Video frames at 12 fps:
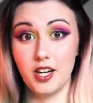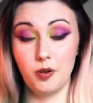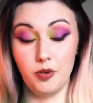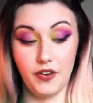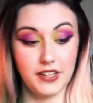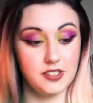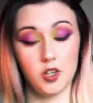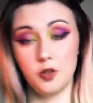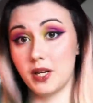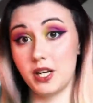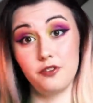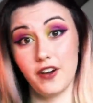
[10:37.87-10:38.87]
We've had so
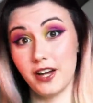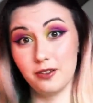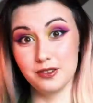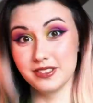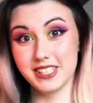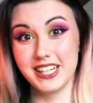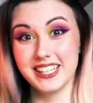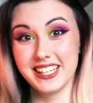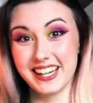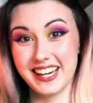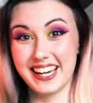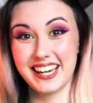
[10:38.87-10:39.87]
many failed,
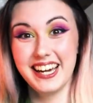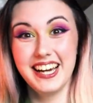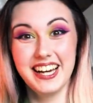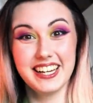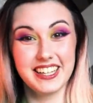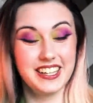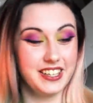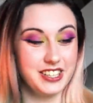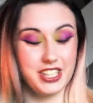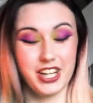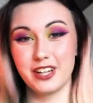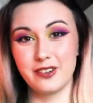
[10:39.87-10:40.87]
like,
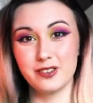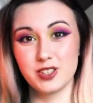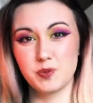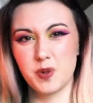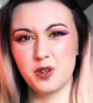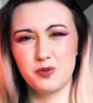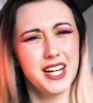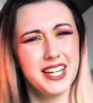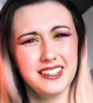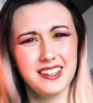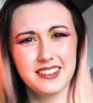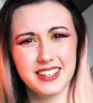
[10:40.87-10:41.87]
journals, but
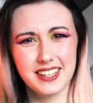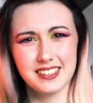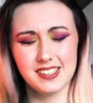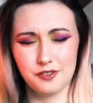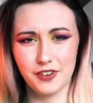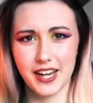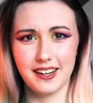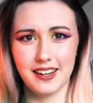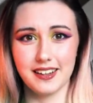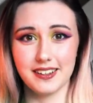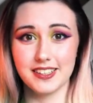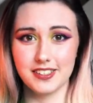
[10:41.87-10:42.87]
really nothing is a
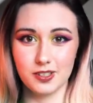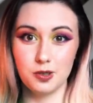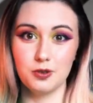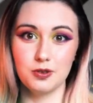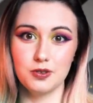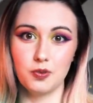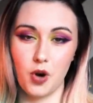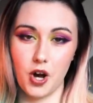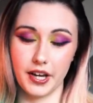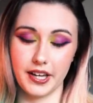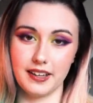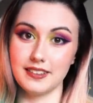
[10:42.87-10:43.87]
failure. It's all
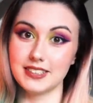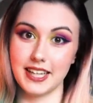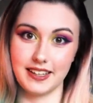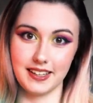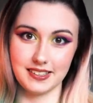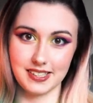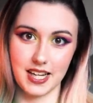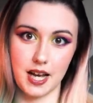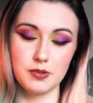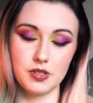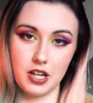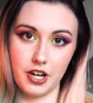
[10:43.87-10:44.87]
working, taking
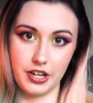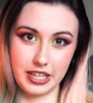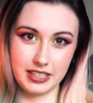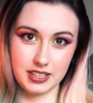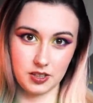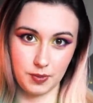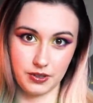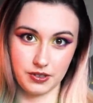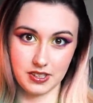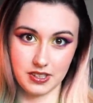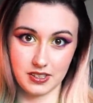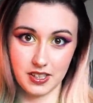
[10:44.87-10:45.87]
steps, learning
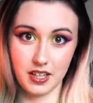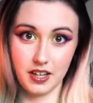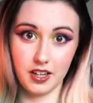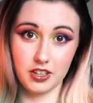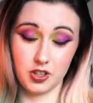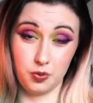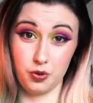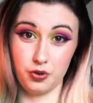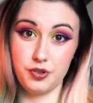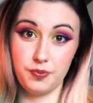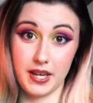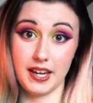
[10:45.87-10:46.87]
experiences,
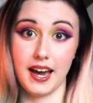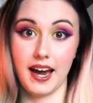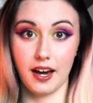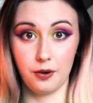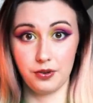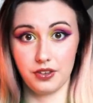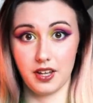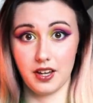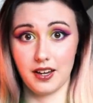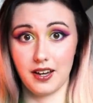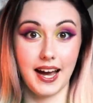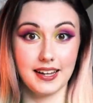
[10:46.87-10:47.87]
towards being a
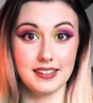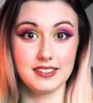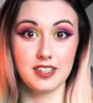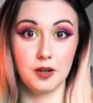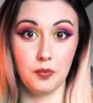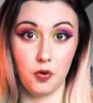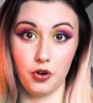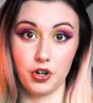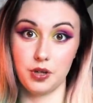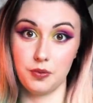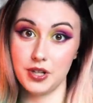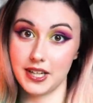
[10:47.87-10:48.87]
healthier and a more
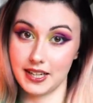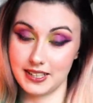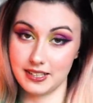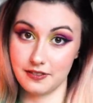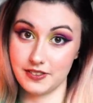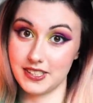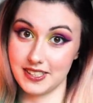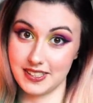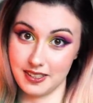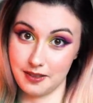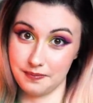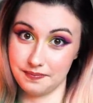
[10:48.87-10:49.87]
communicative
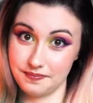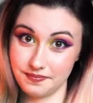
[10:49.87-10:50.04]
system.